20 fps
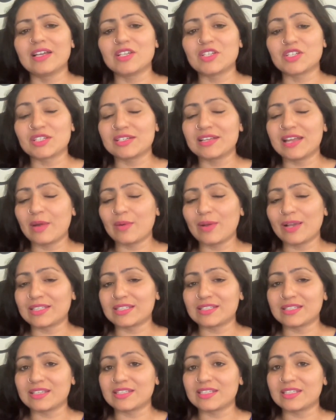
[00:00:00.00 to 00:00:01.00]
She now
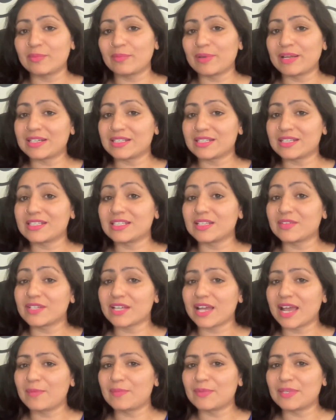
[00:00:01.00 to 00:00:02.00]
has a better sense of
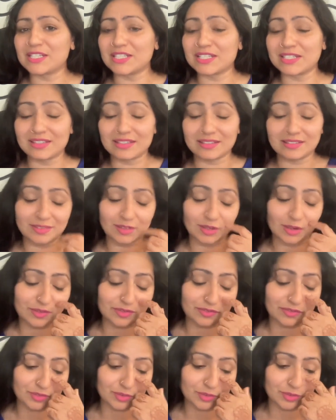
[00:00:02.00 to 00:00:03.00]
time than she did, you know, a
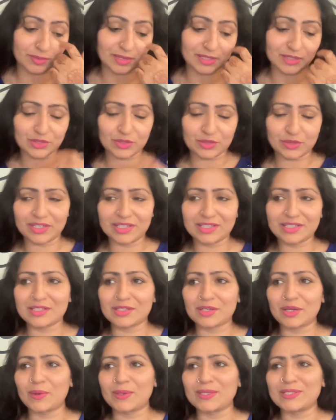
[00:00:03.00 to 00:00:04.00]
few months or years ago.